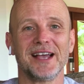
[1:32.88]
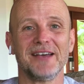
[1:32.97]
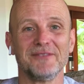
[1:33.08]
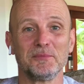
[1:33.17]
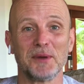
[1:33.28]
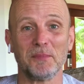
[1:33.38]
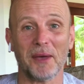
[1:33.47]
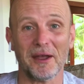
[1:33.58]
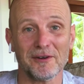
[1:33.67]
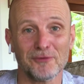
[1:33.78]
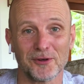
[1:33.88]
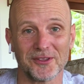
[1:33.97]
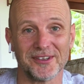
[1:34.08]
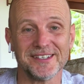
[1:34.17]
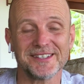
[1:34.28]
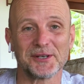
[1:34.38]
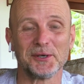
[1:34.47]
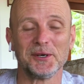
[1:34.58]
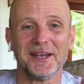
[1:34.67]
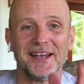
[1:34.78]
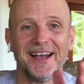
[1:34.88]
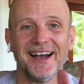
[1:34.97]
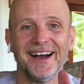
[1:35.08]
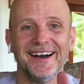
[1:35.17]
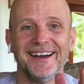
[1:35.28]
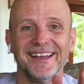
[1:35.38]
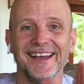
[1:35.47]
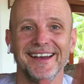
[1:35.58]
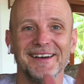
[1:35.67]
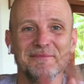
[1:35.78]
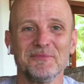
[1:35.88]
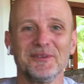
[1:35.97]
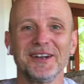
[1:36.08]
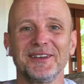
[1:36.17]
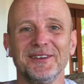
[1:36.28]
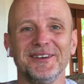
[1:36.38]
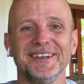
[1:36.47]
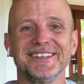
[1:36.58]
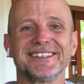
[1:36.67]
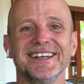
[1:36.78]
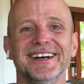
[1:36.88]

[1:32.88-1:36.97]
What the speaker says: I haven't prepared for this. So, I'm really curious.